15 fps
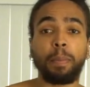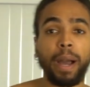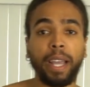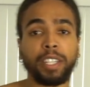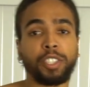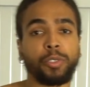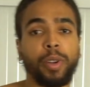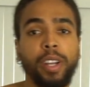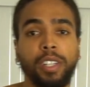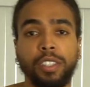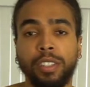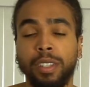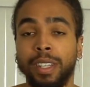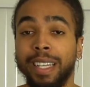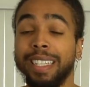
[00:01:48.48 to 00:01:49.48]
pike
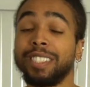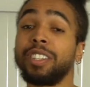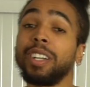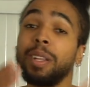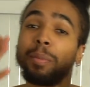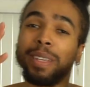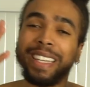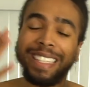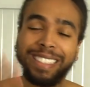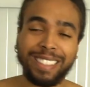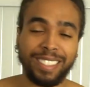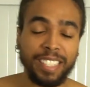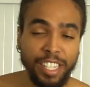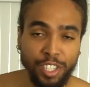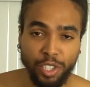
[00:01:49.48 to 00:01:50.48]
stretch is gonna be
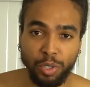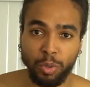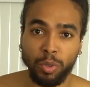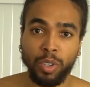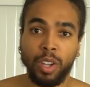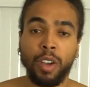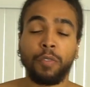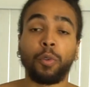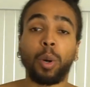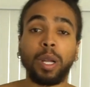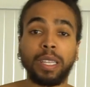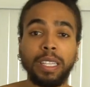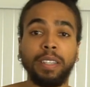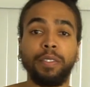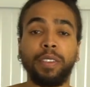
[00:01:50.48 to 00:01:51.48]
essential for
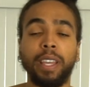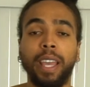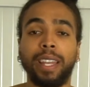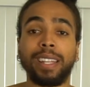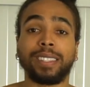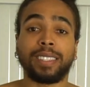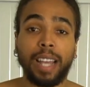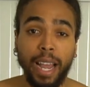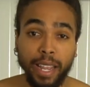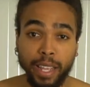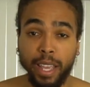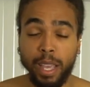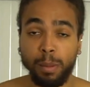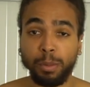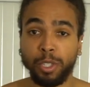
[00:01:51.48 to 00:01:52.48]
alleviating tight
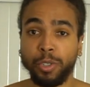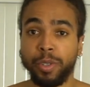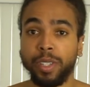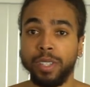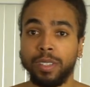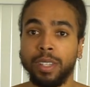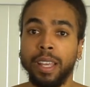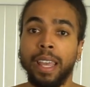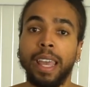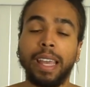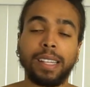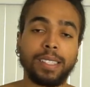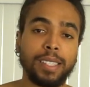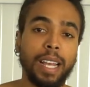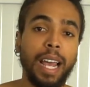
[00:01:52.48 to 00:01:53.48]
hamstrings
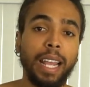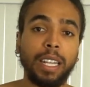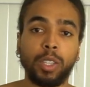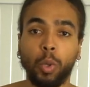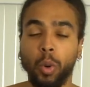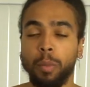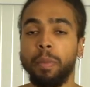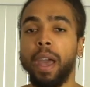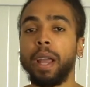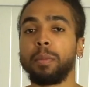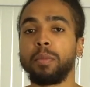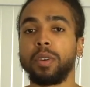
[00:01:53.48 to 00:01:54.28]
and tight lower back